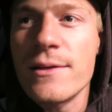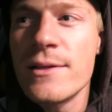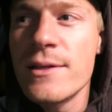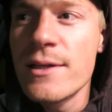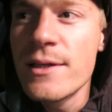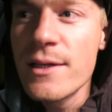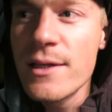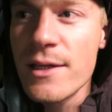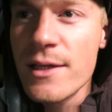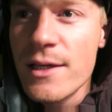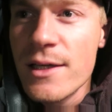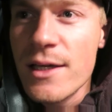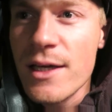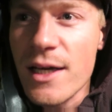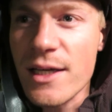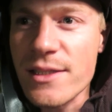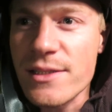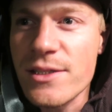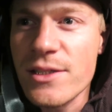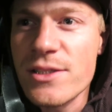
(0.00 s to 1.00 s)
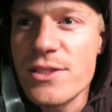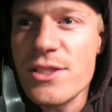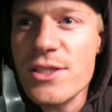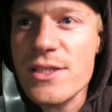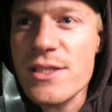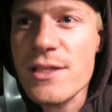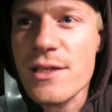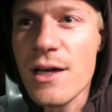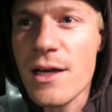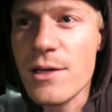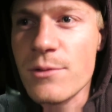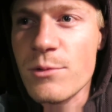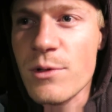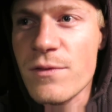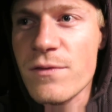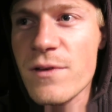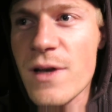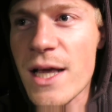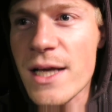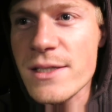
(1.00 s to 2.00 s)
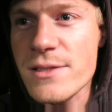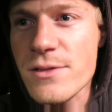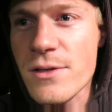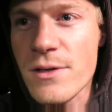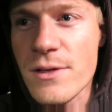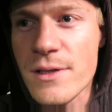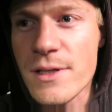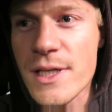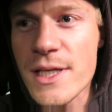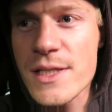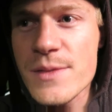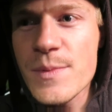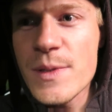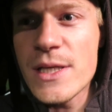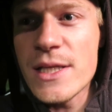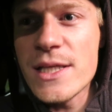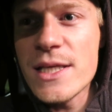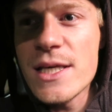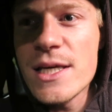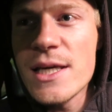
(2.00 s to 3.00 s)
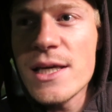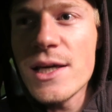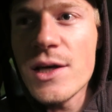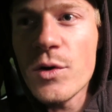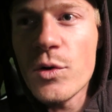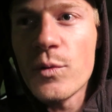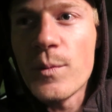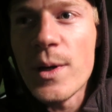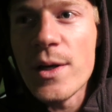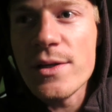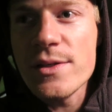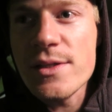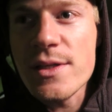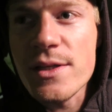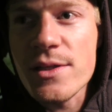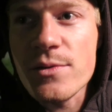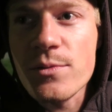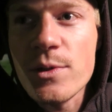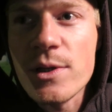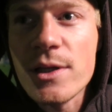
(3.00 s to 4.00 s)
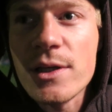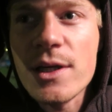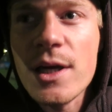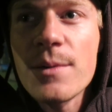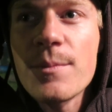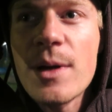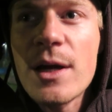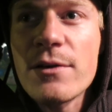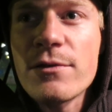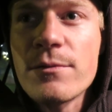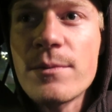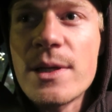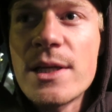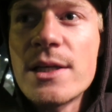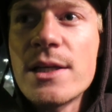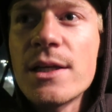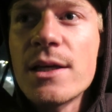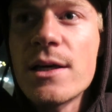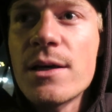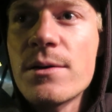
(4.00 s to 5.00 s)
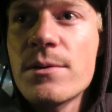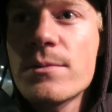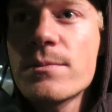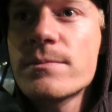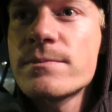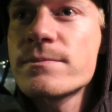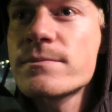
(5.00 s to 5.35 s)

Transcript: And it's good just to kind of reflect on, it's been a year almost since we came back from India.